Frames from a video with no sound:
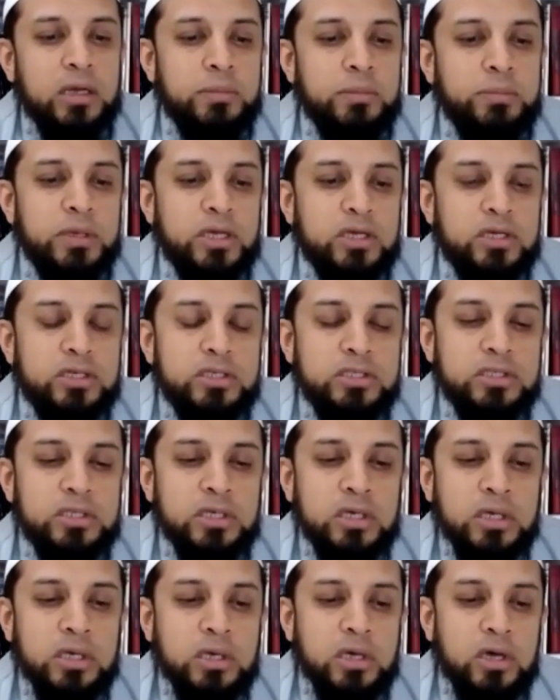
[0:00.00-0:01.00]
Because
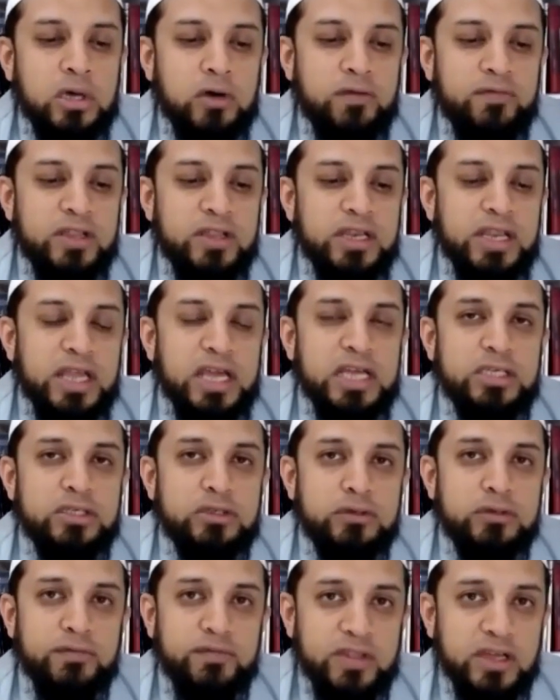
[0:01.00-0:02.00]
of the
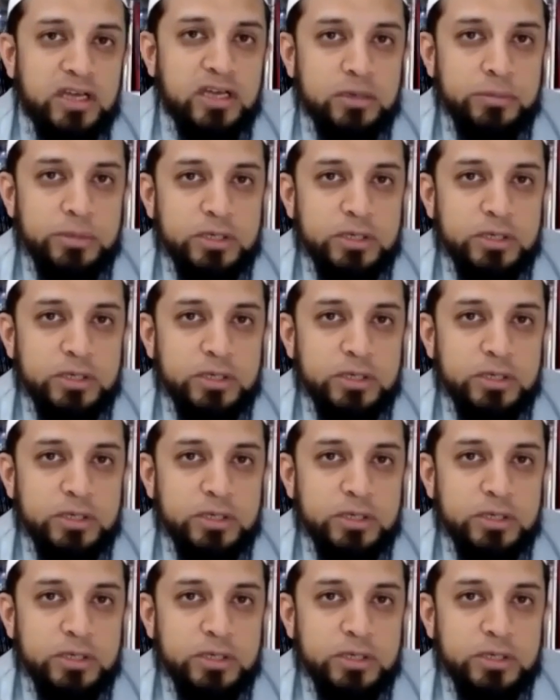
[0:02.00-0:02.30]
nature of dhikr,